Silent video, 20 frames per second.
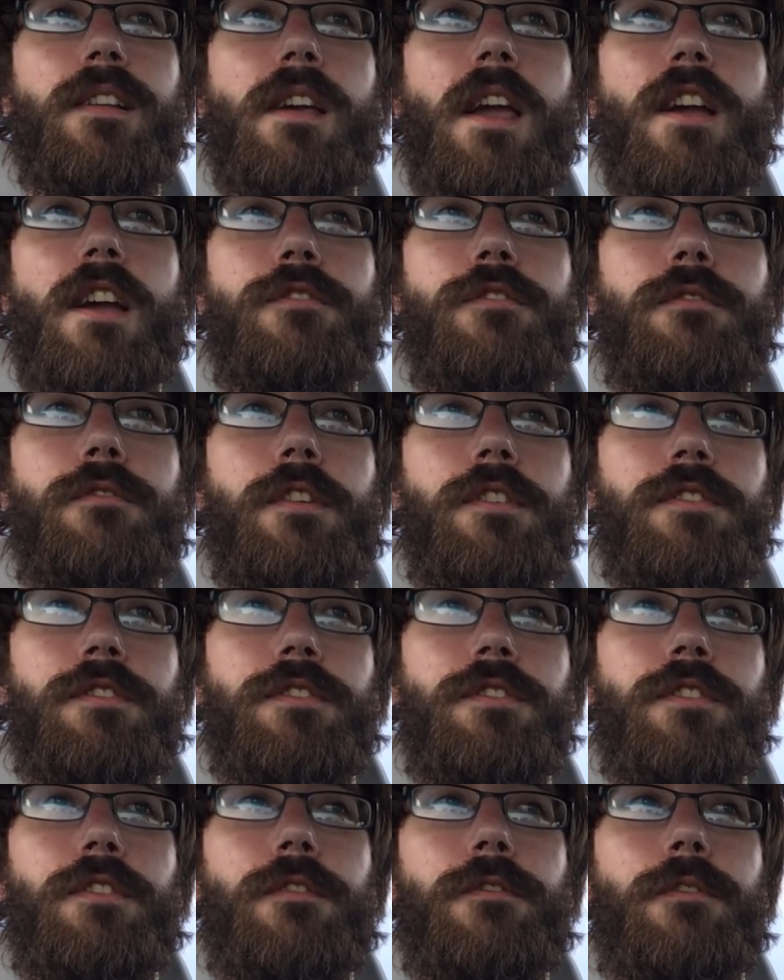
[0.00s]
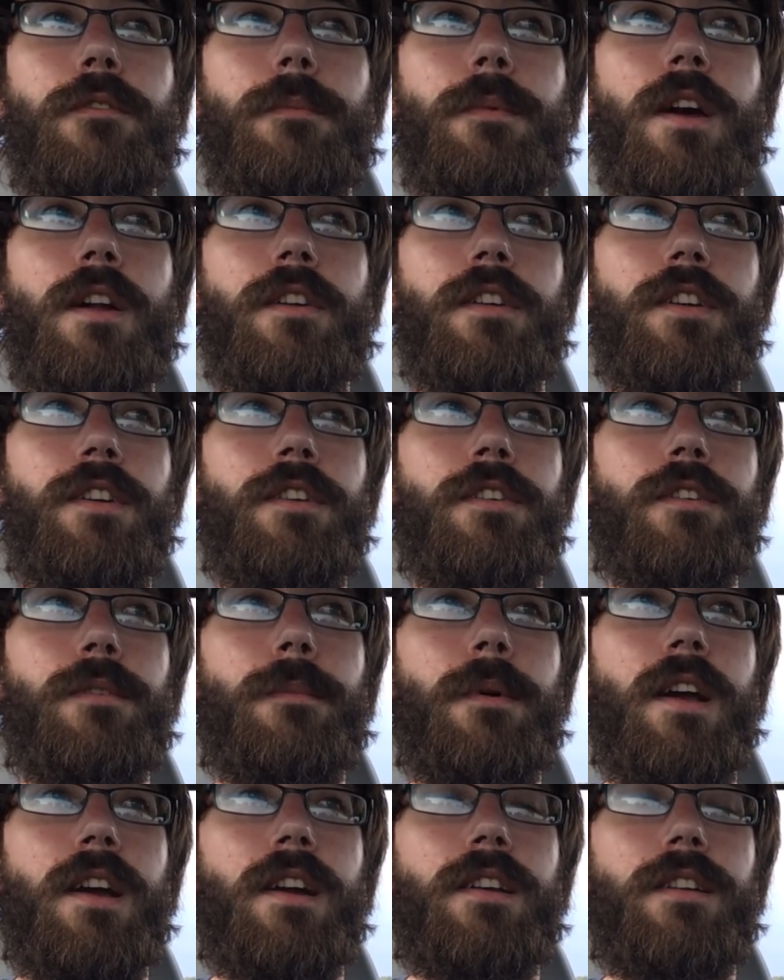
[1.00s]
cash register for about a year
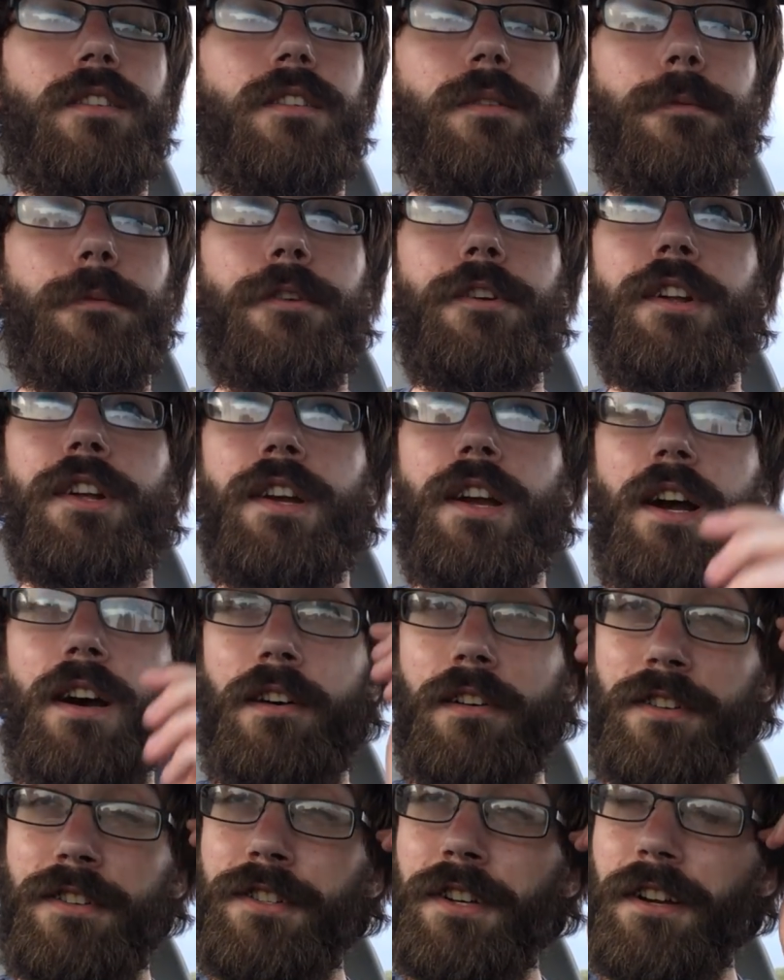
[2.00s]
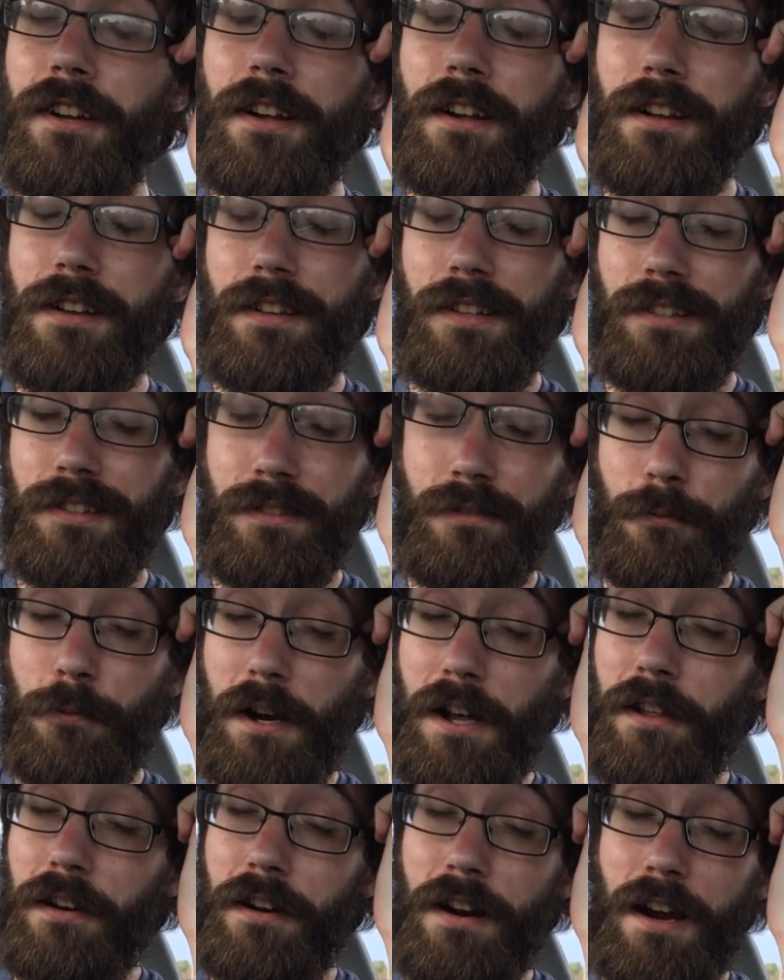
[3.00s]
back in community college,
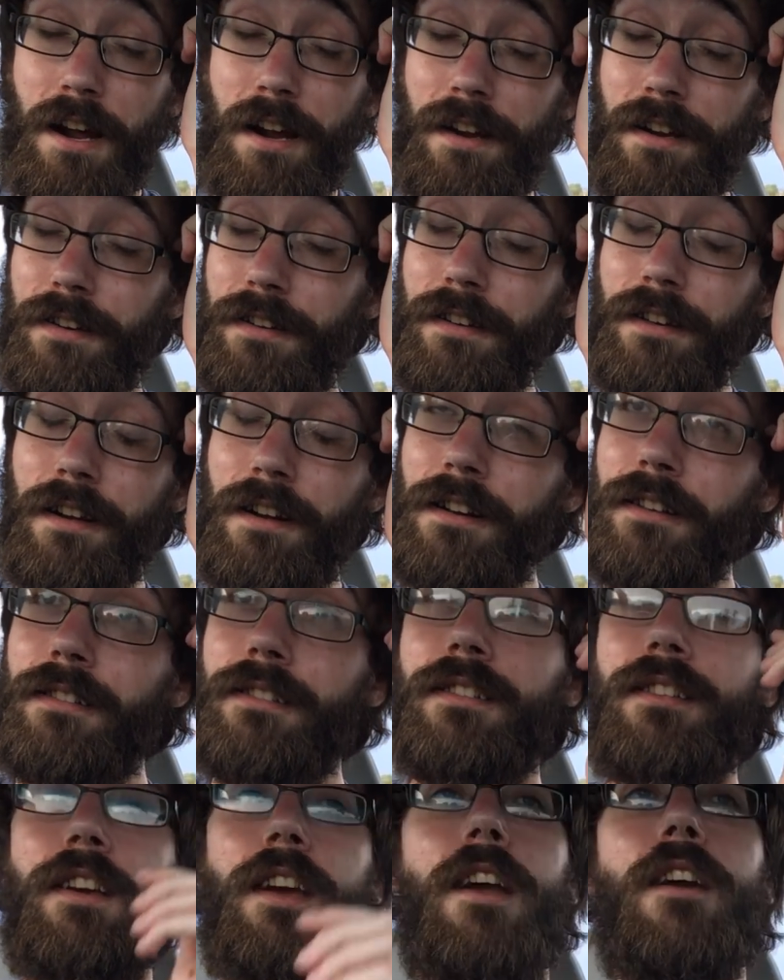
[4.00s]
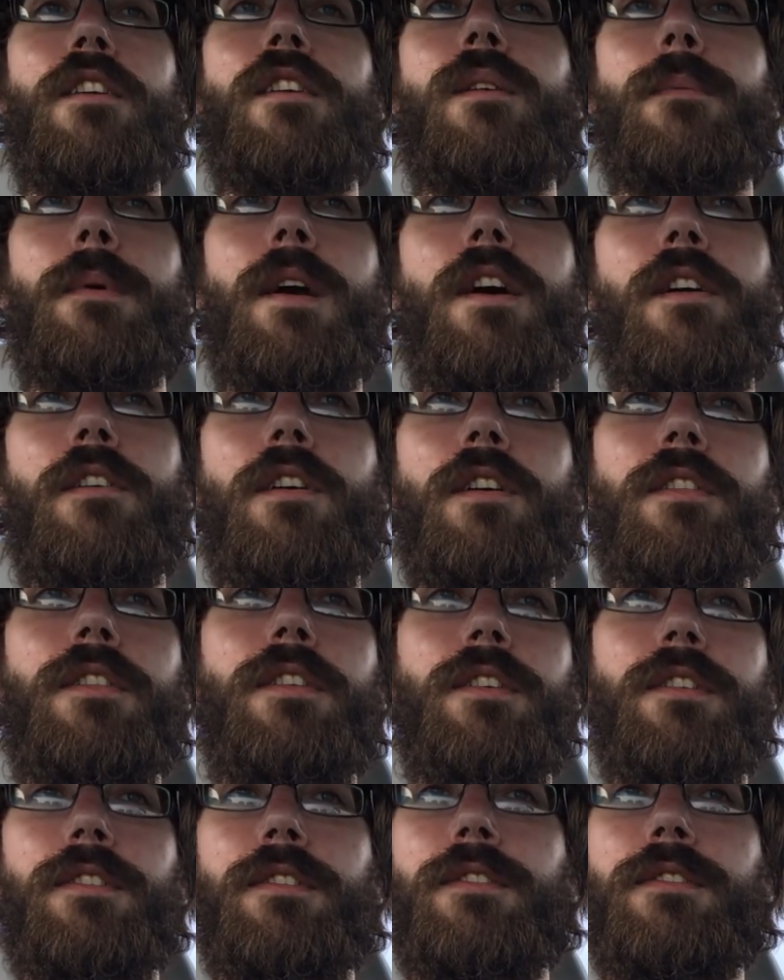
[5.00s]
whether I cared about all
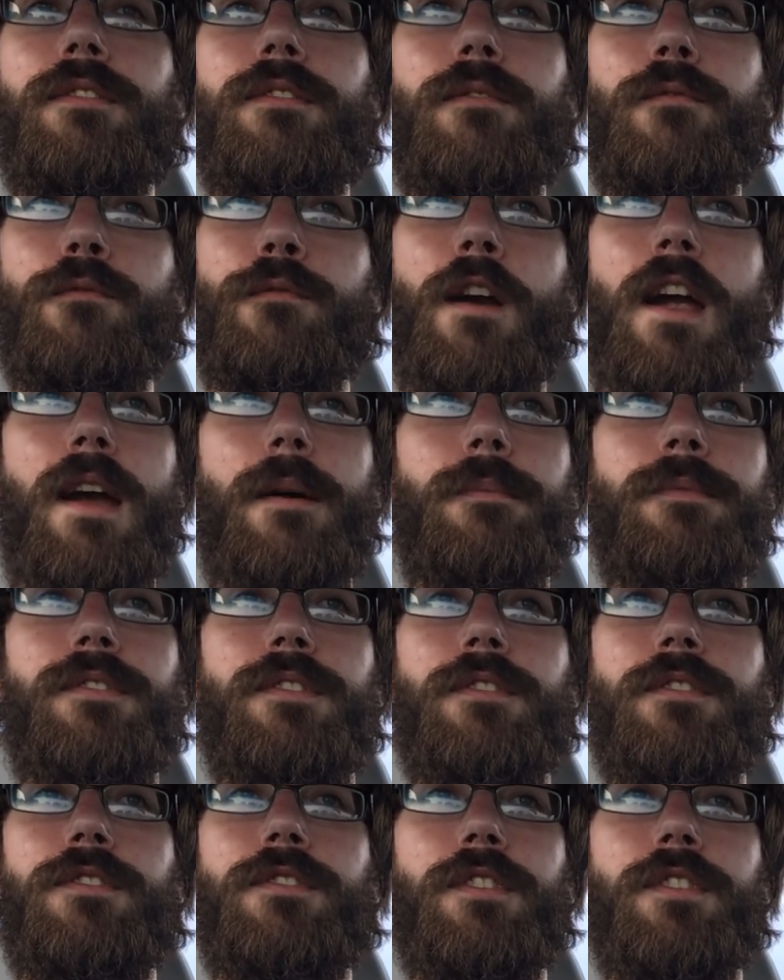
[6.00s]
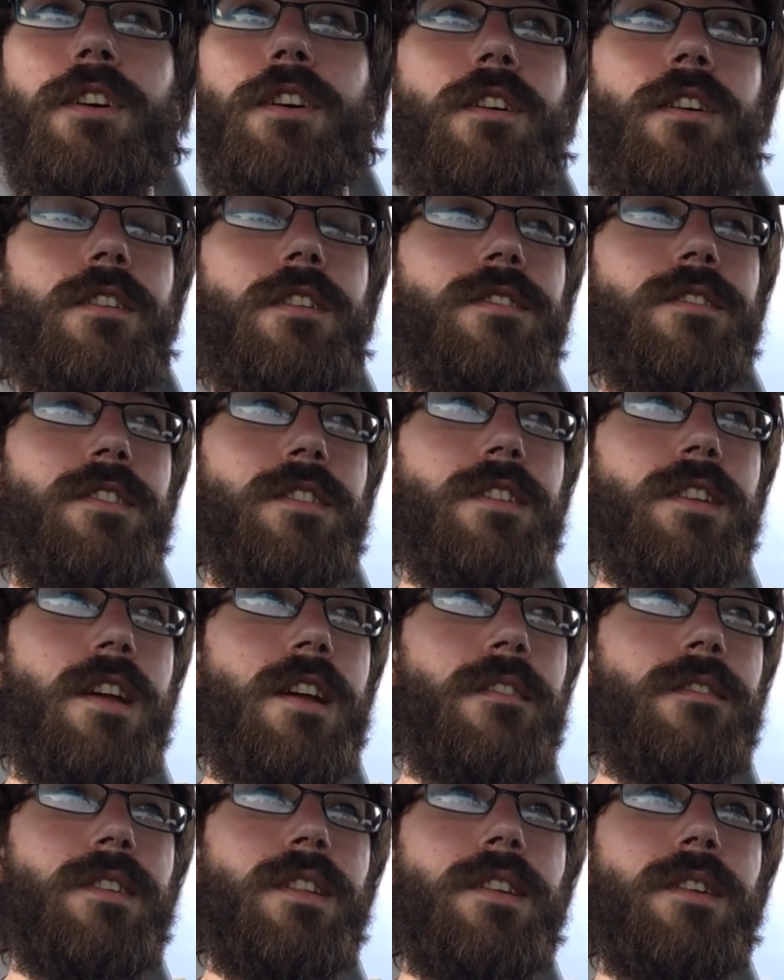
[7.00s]
the wraps and cigars and
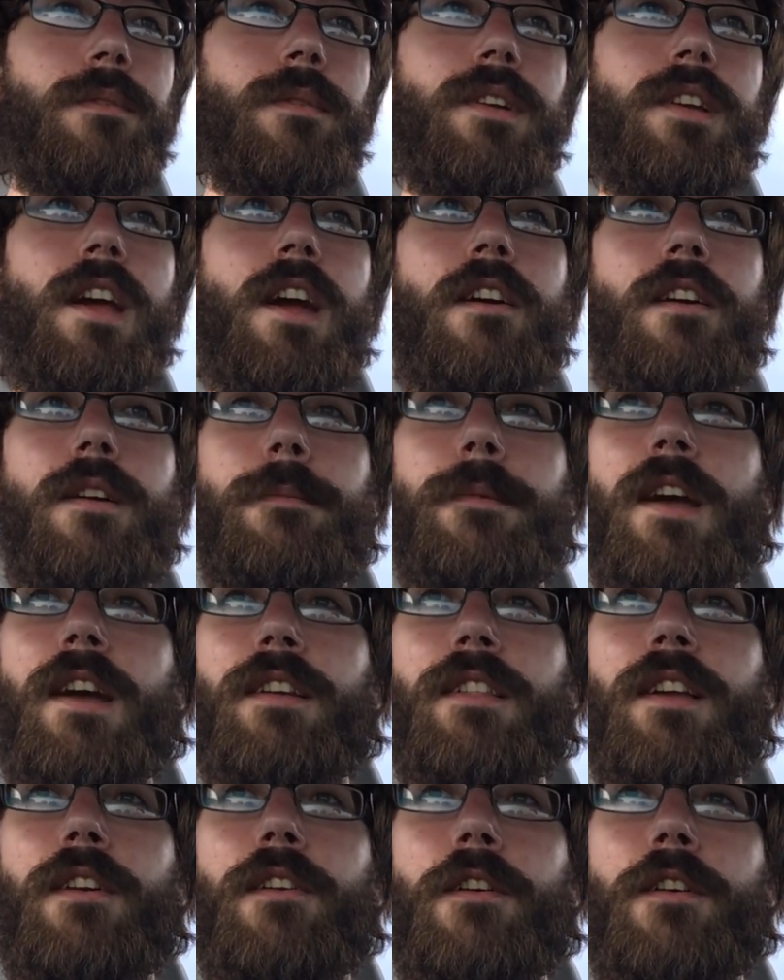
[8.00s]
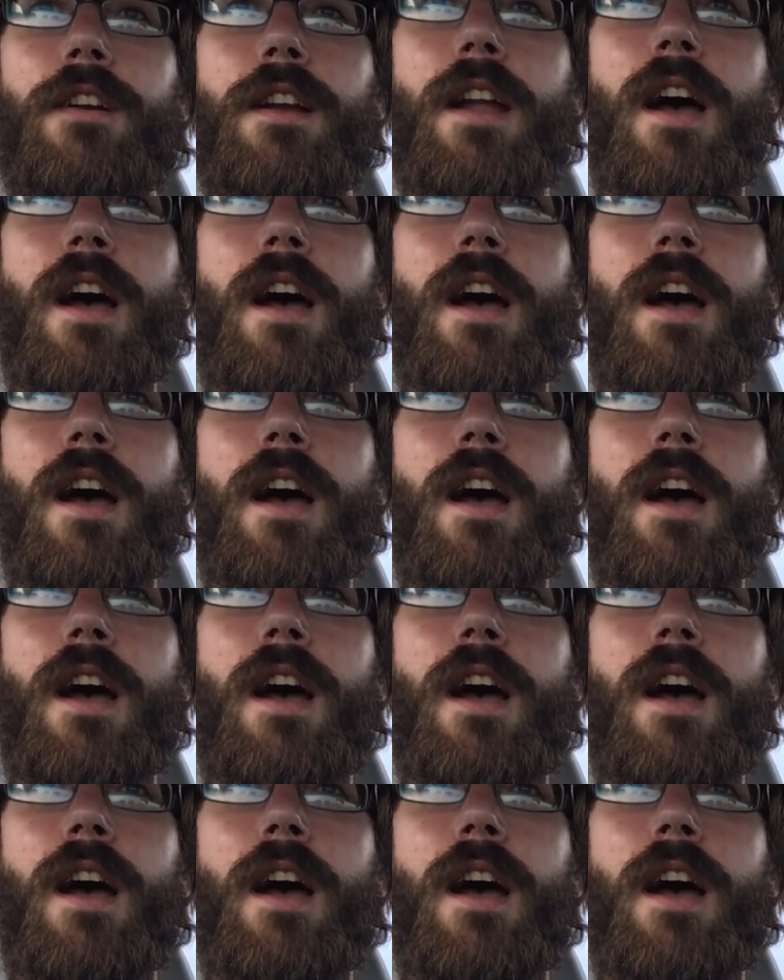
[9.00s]
everything we carried back there or